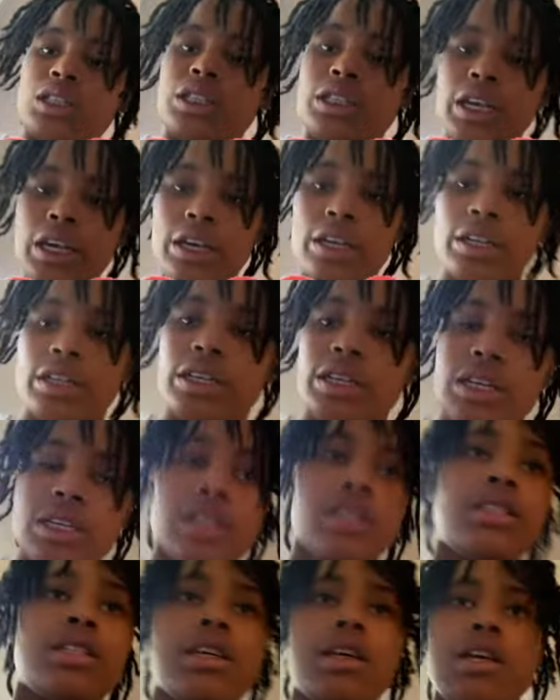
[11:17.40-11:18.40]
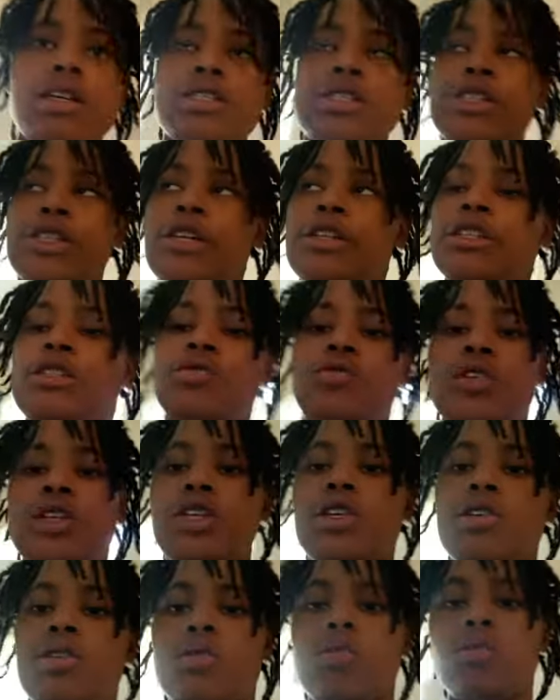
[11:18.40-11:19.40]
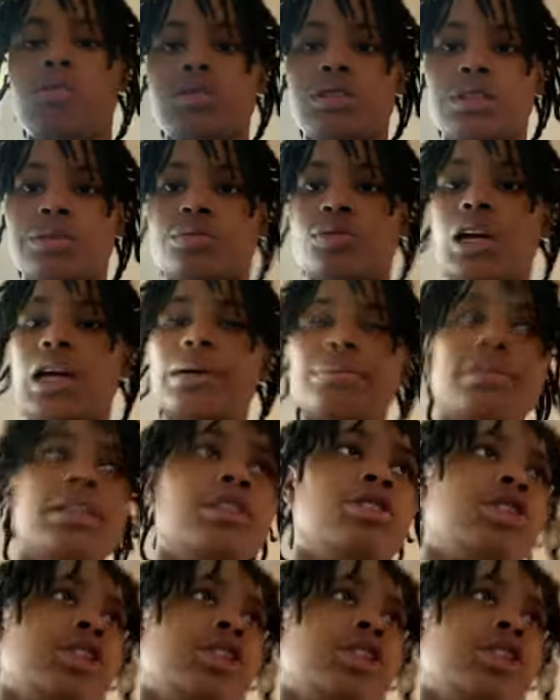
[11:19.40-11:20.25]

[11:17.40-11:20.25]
share this, share this video, subscribe to the